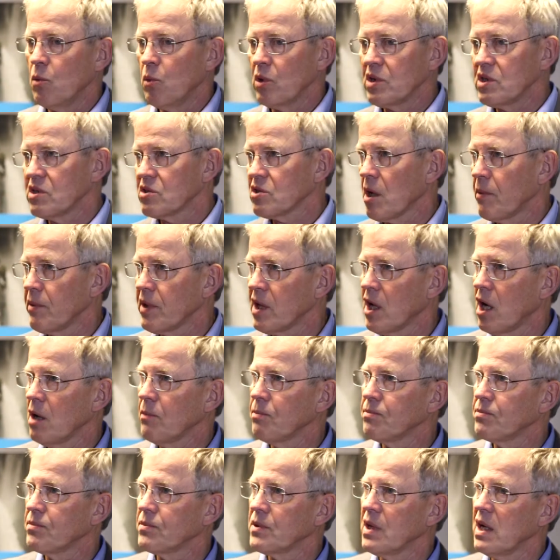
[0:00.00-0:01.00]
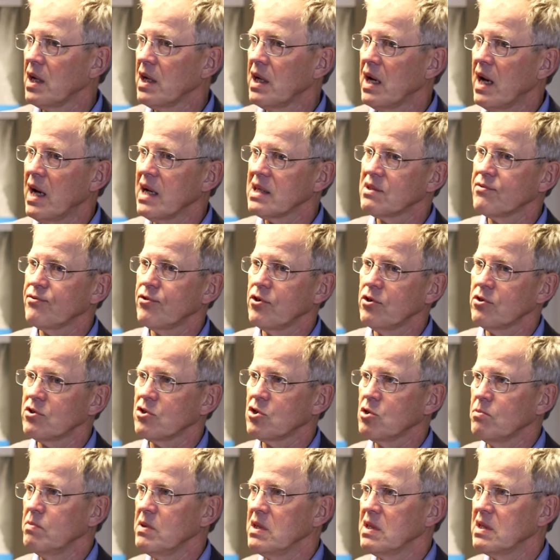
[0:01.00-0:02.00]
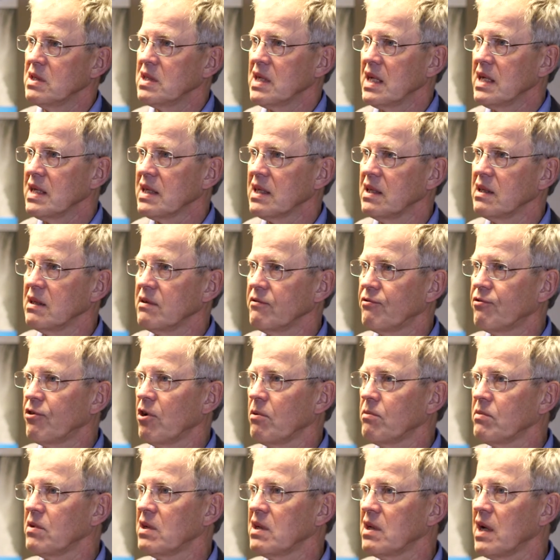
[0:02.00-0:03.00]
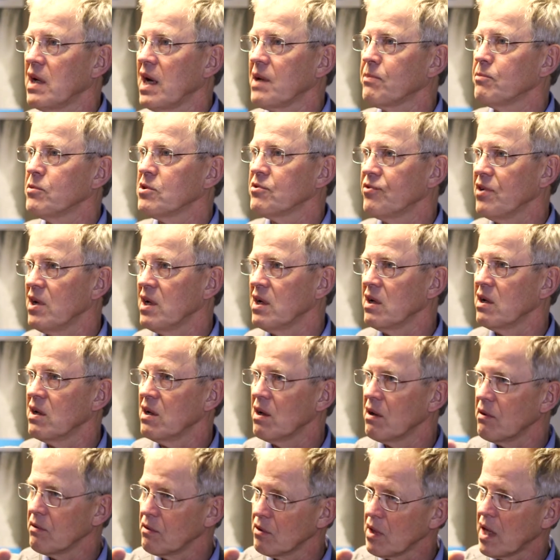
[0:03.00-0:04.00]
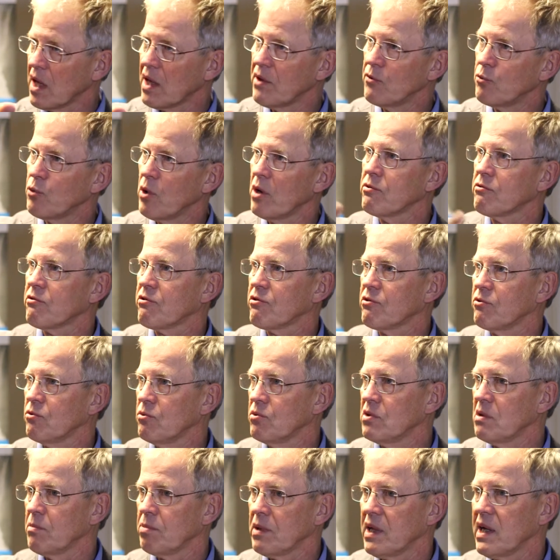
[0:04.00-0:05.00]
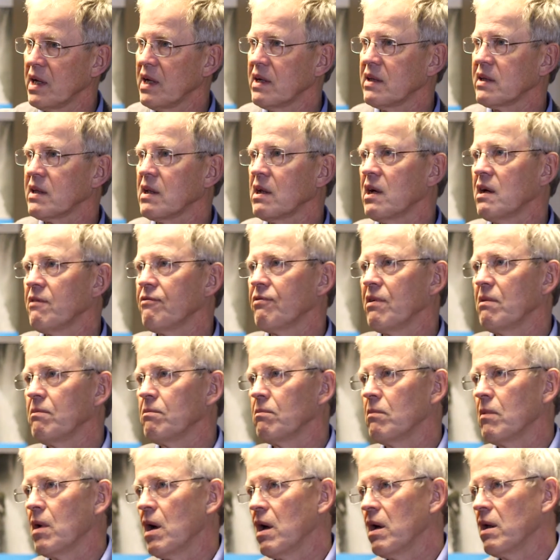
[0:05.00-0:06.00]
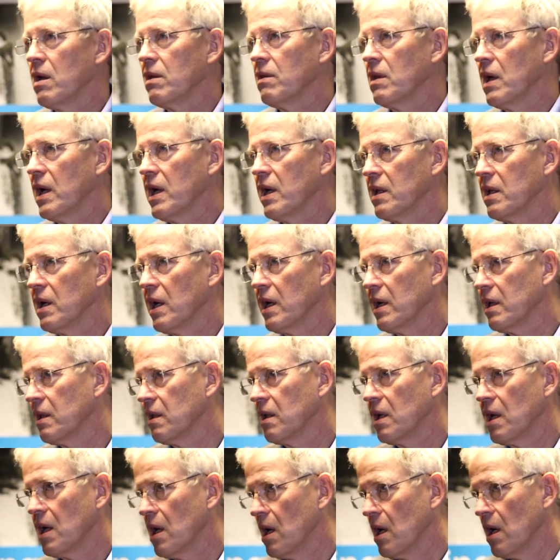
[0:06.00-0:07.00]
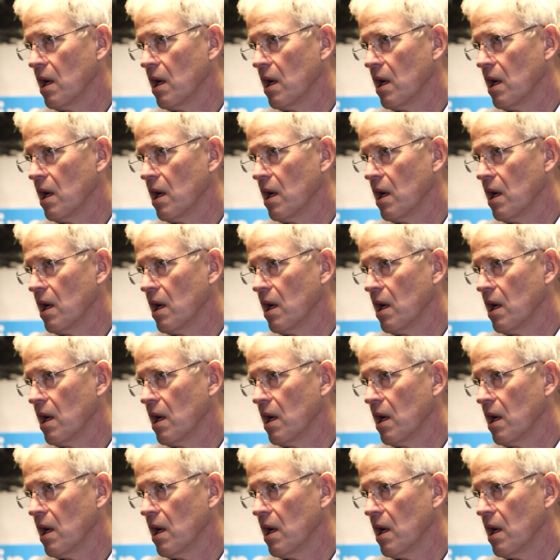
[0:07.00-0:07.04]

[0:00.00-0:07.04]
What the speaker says: what is coming up has first to be taken from the atmosphere and run through the plant life and